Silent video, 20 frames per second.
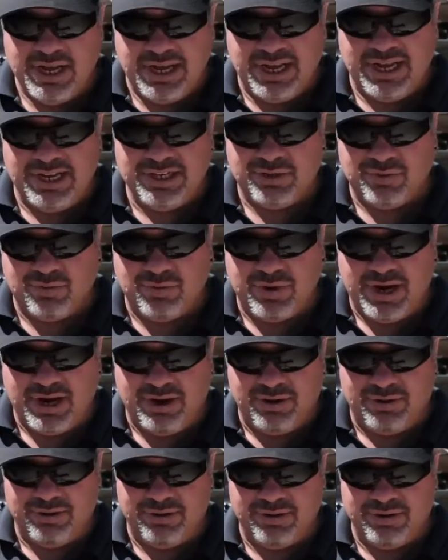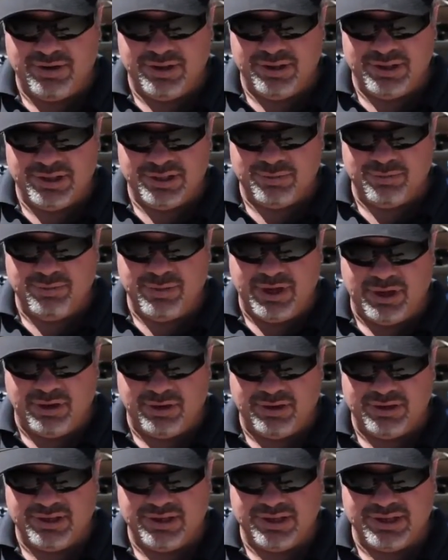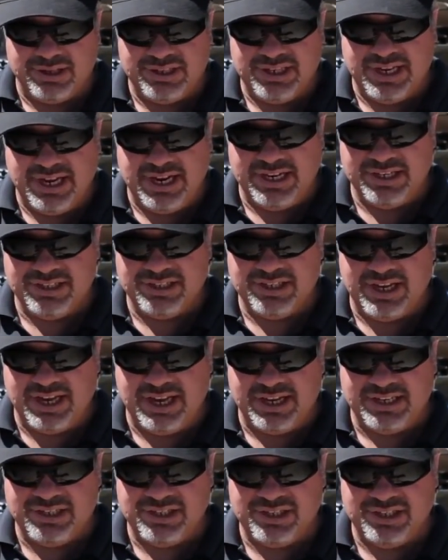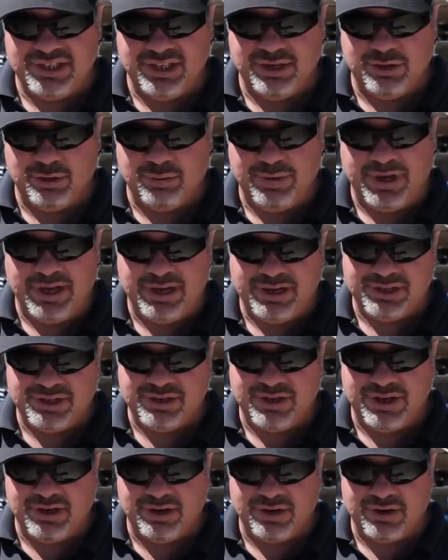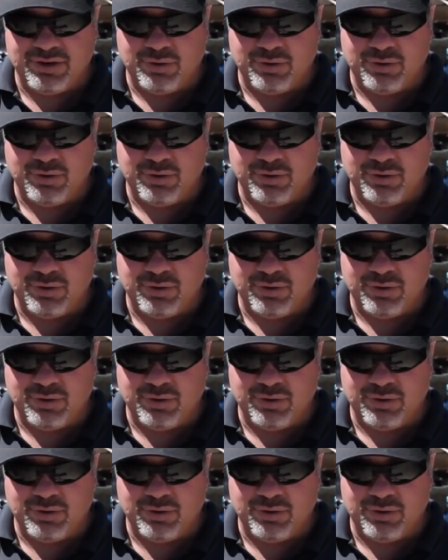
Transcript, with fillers: Each round in this belt contains a steel penetrator